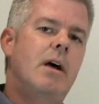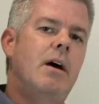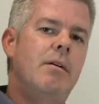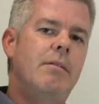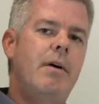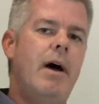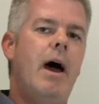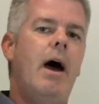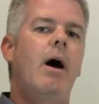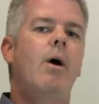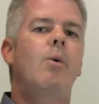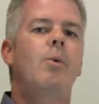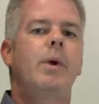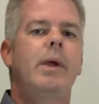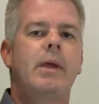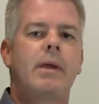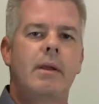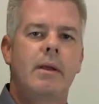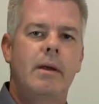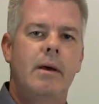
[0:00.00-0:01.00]
of how
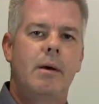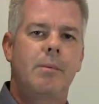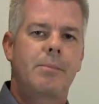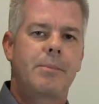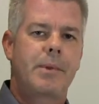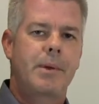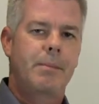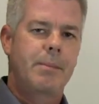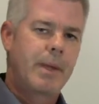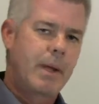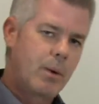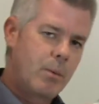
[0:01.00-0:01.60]
we can help them,